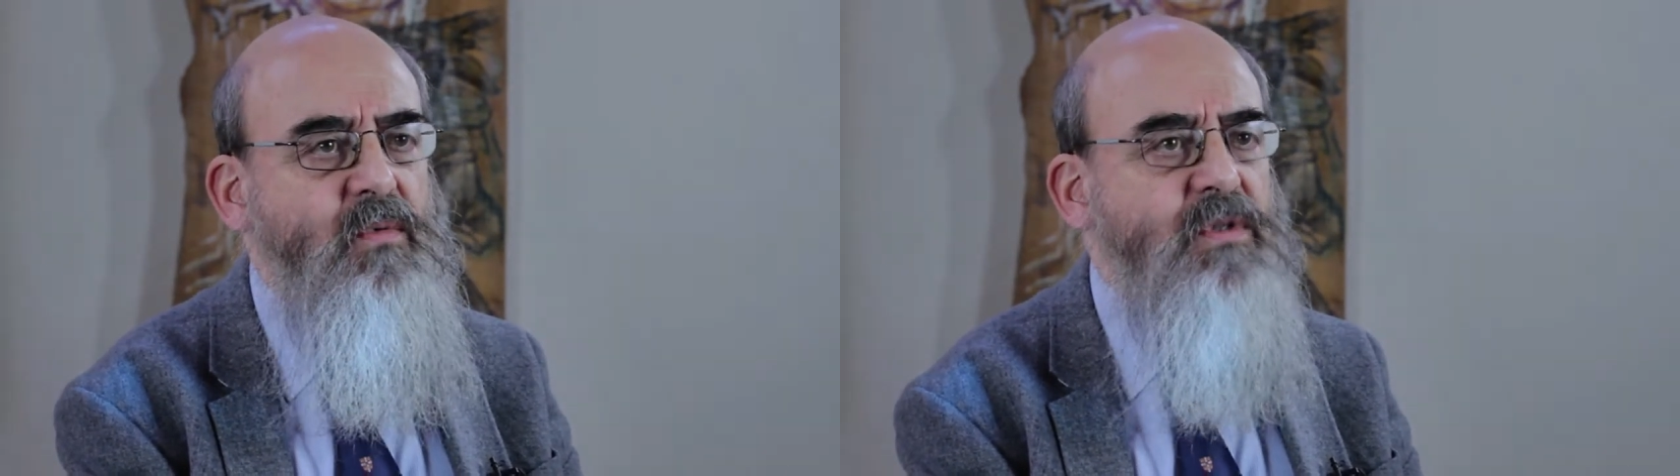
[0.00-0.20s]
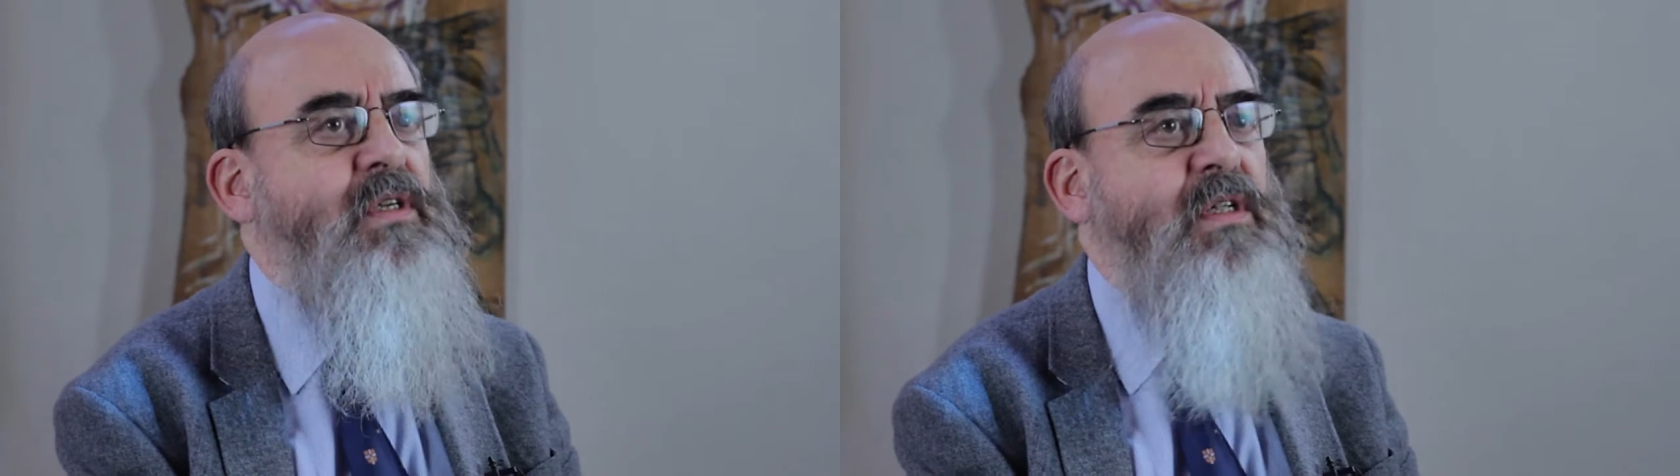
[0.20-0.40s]

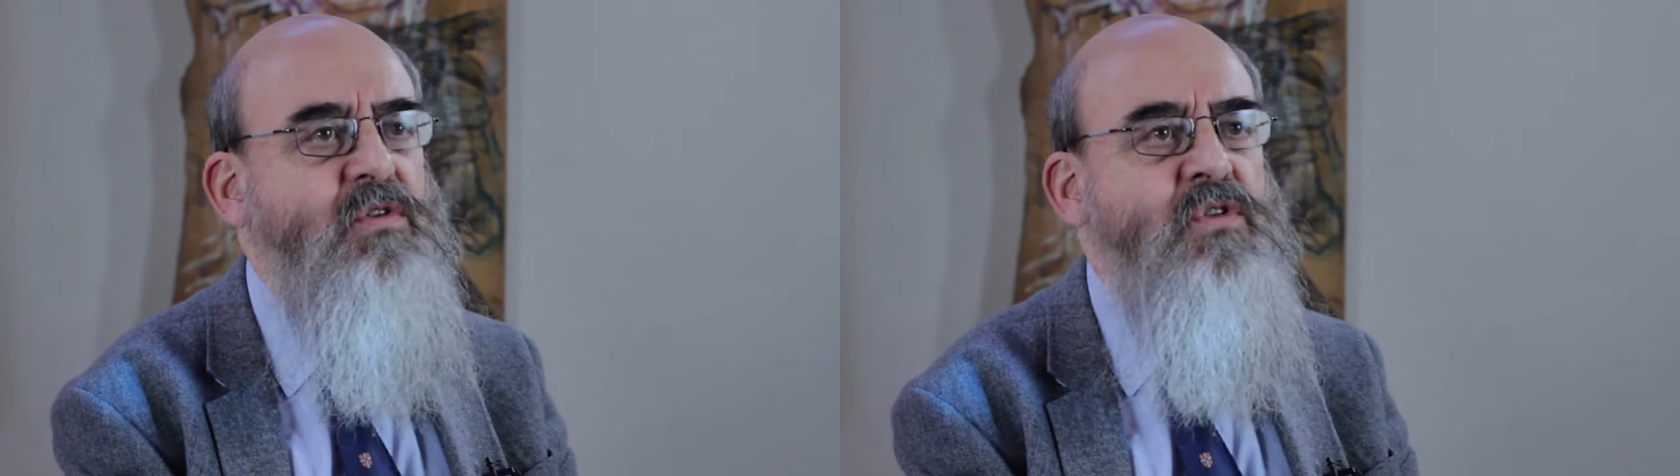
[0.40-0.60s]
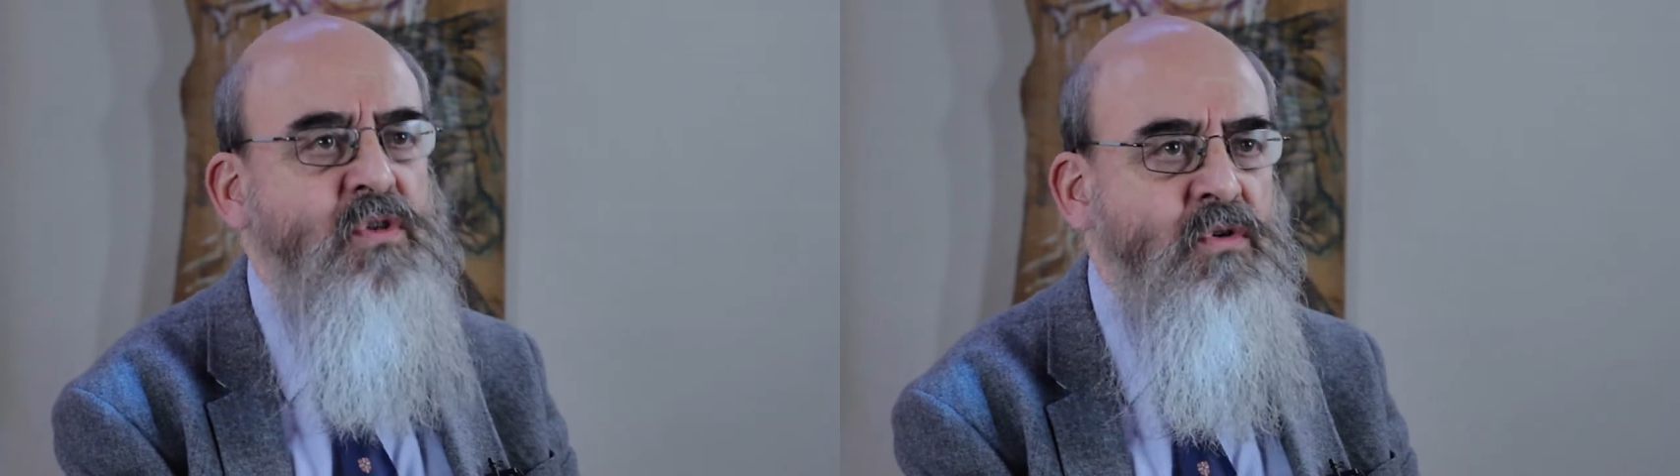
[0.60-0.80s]
It didn't
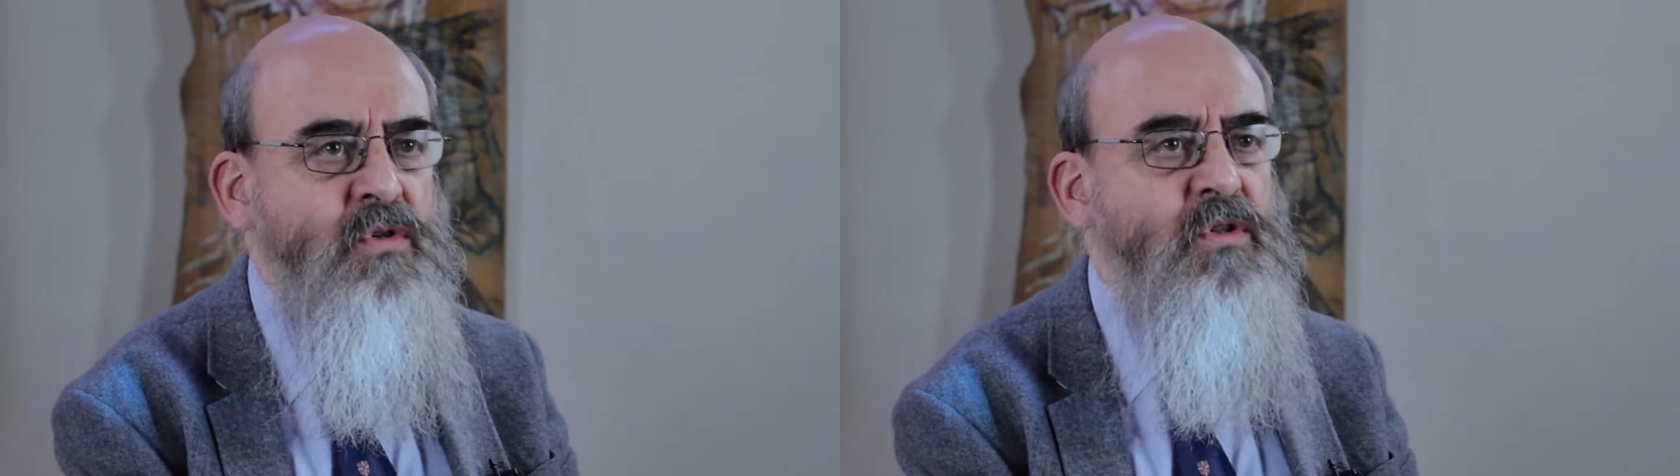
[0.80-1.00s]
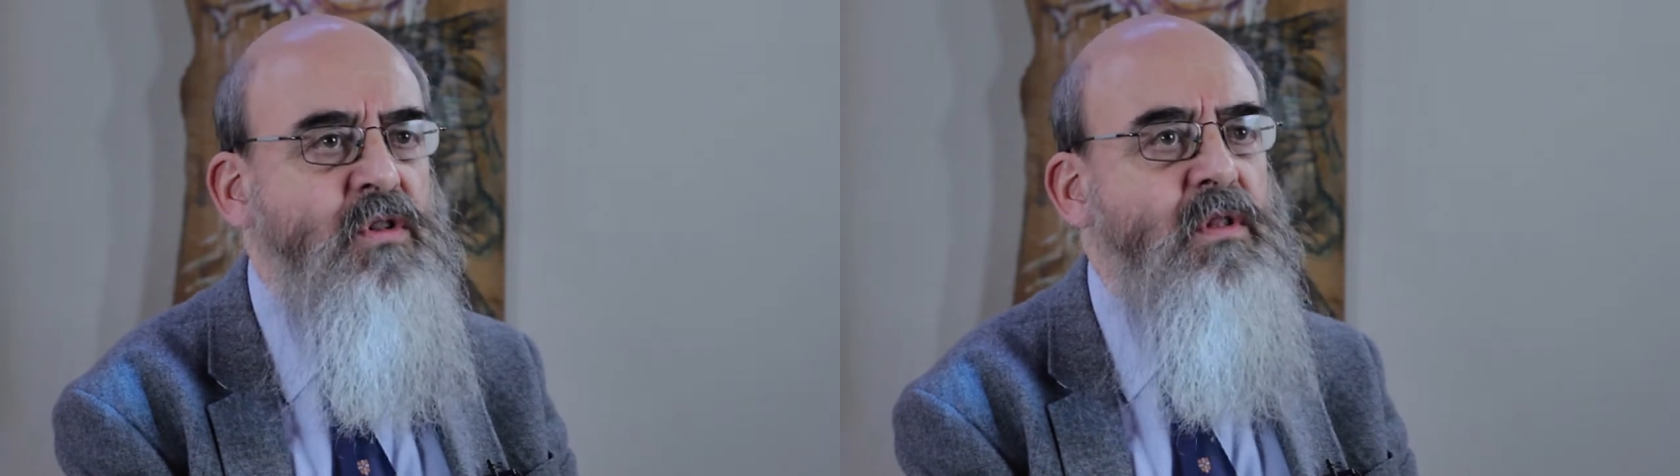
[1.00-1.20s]
suit
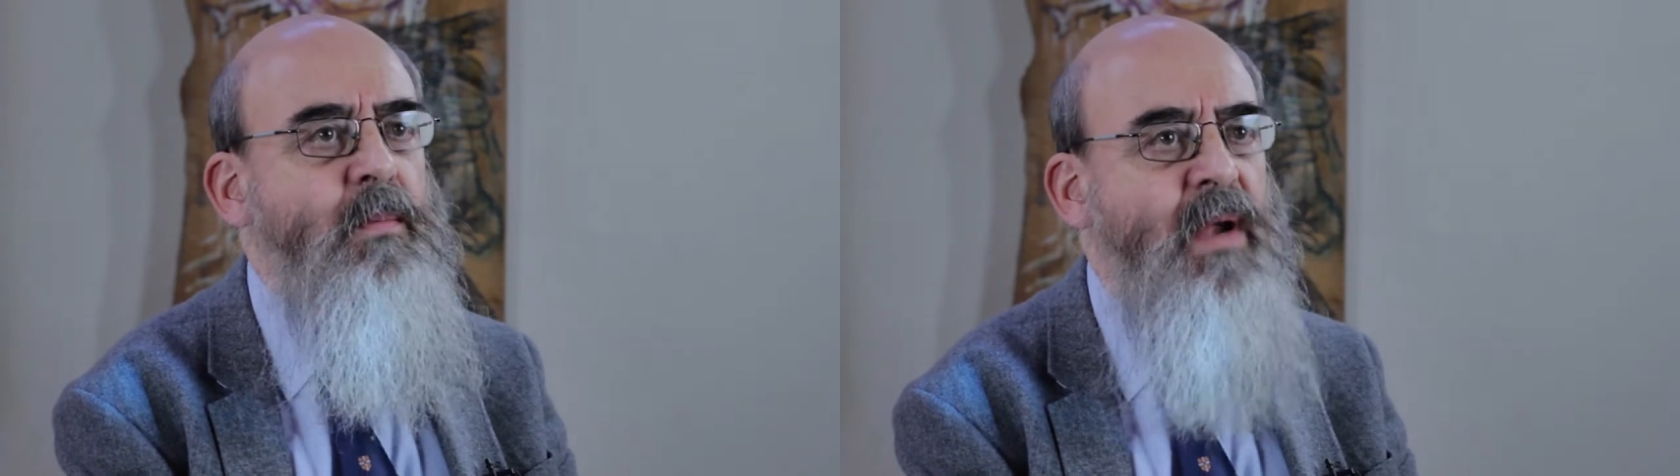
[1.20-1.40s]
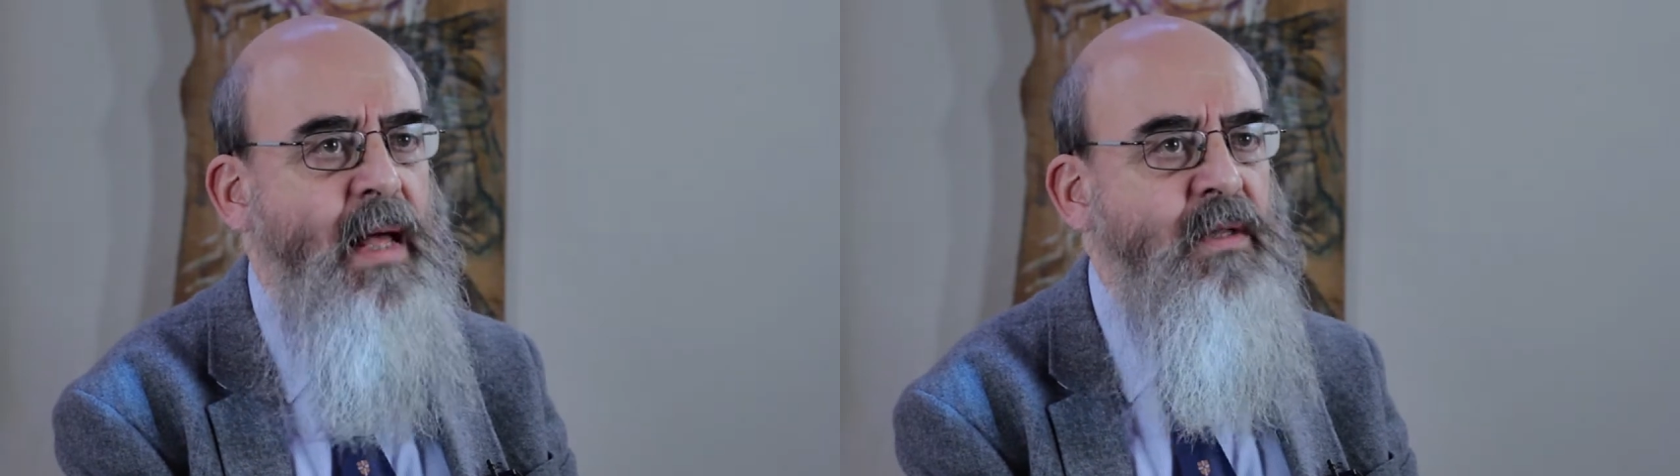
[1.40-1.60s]
the
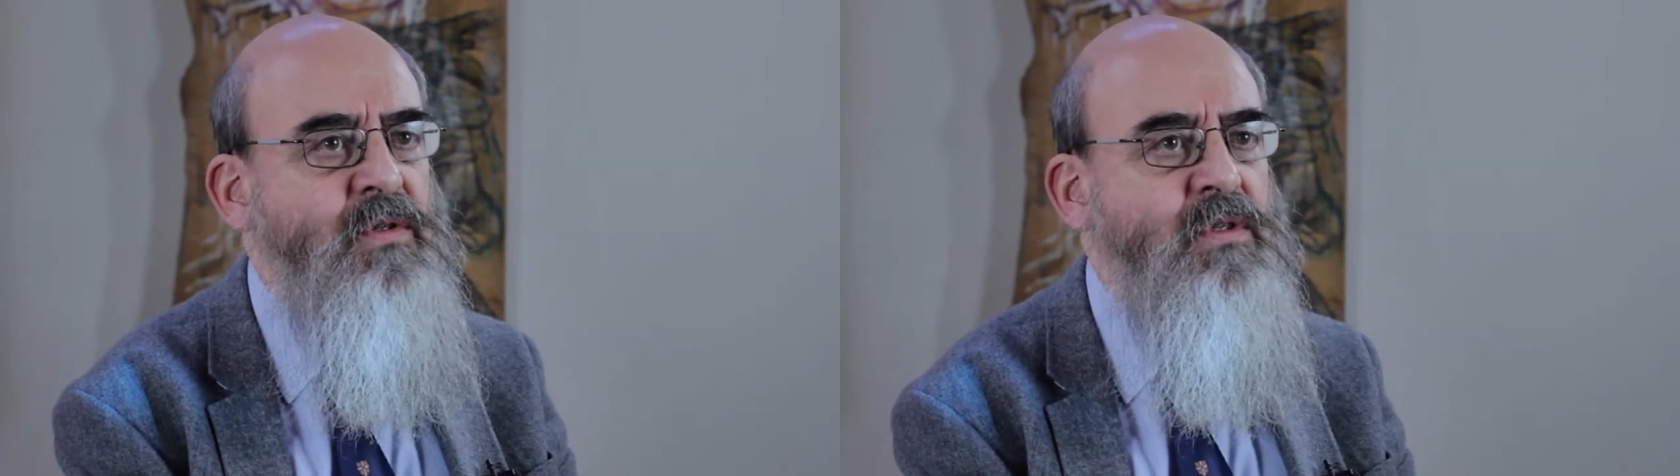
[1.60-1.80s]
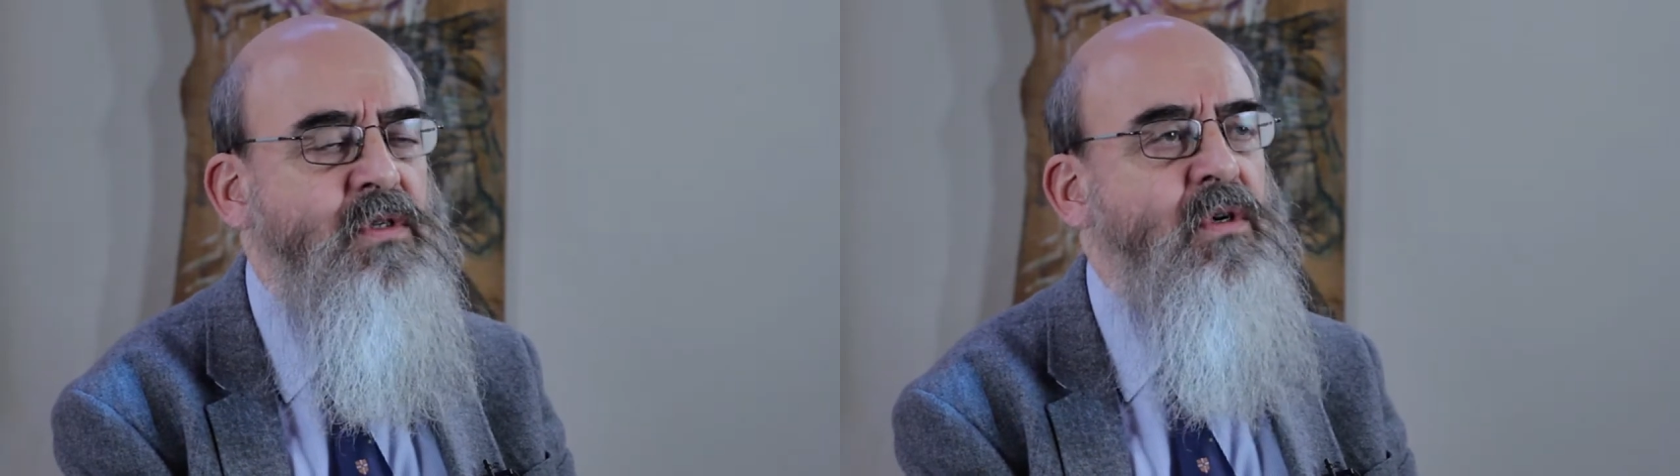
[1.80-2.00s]

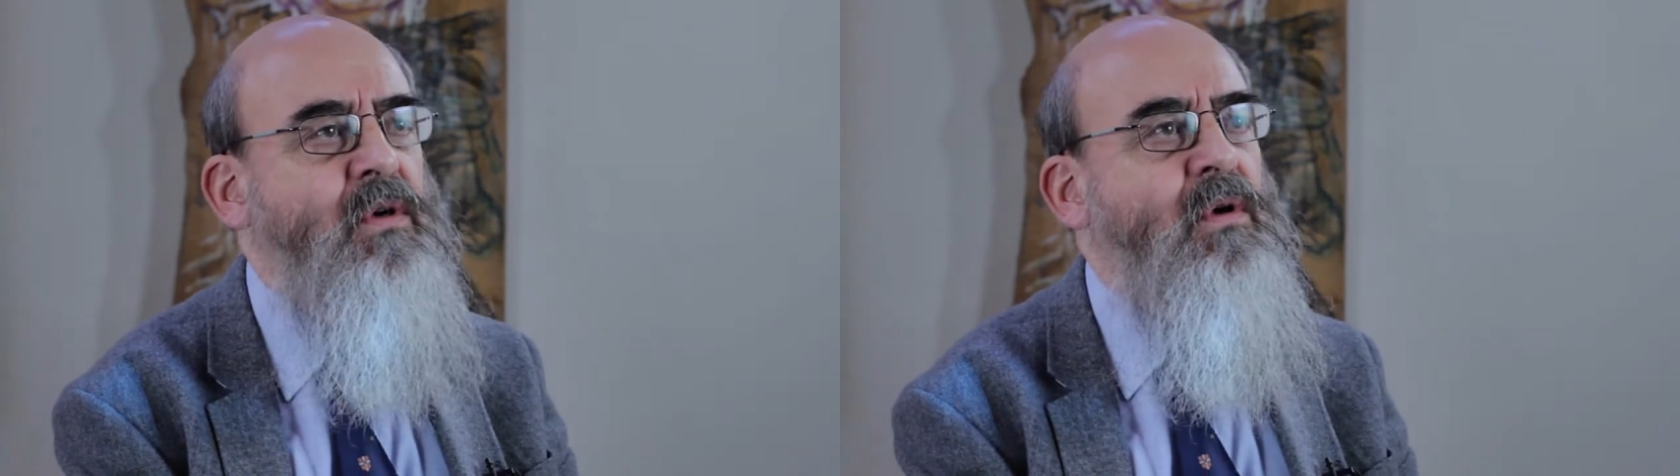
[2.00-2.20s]
plans